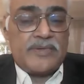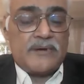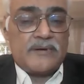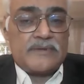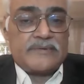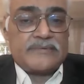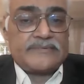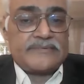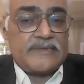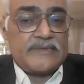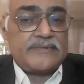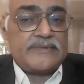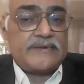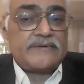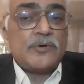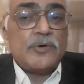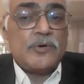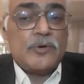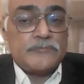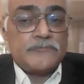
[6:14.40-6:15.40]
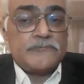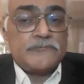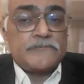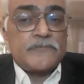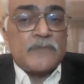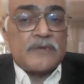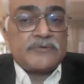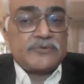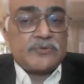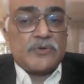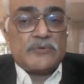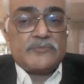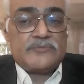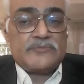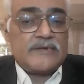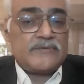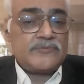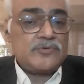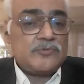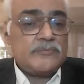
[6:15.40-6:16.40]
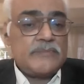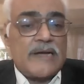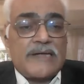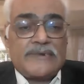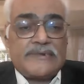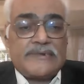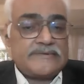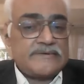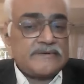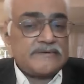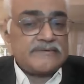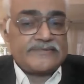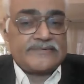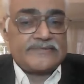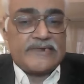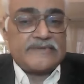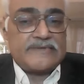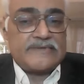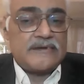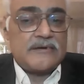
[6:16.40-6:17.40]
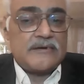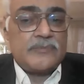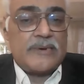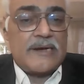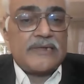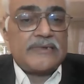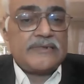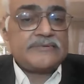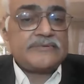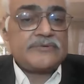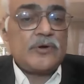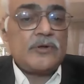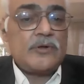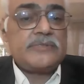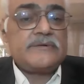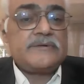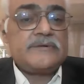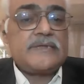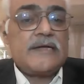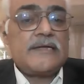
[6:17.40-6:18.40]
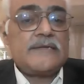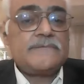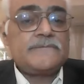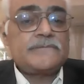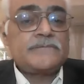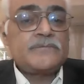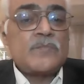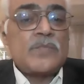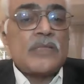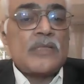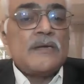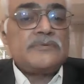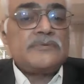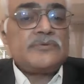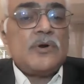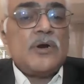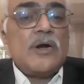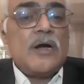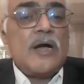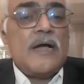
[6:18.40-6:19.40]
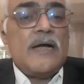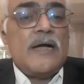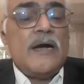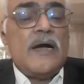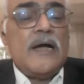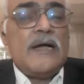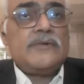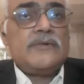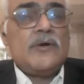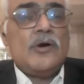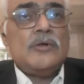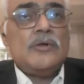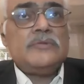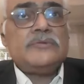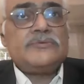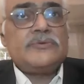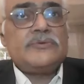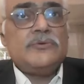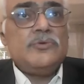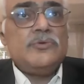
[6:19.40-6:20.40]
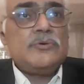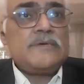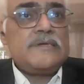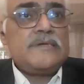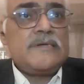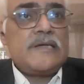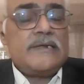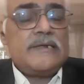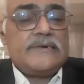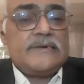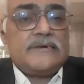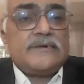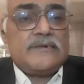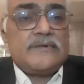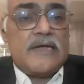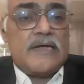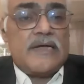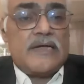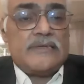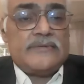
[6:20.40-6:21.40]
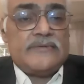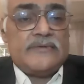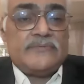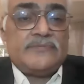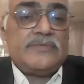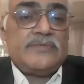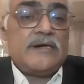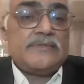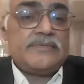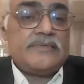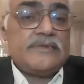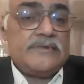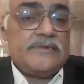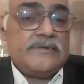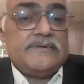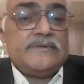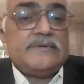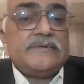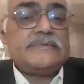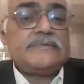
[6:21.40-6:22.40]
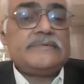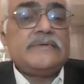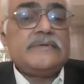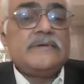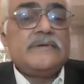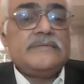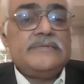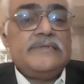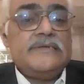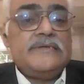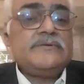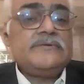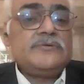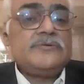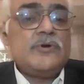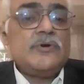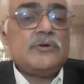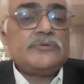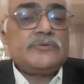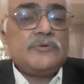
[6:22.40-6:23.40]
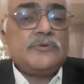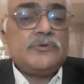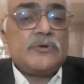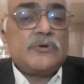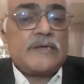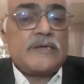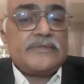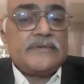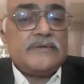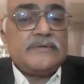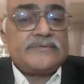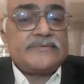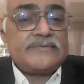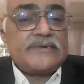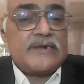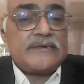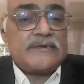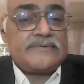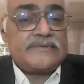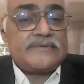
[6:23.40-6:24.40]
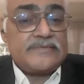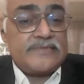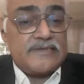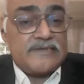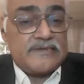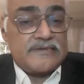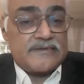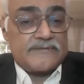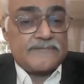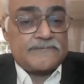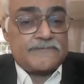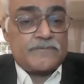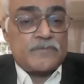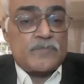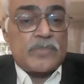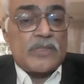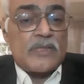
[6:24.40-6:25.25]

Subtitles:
peers and at home. So they have to manage it, striking a balance all the time. So, and also looking at it, if they are the leaders, they need to also look at the strategic thinking.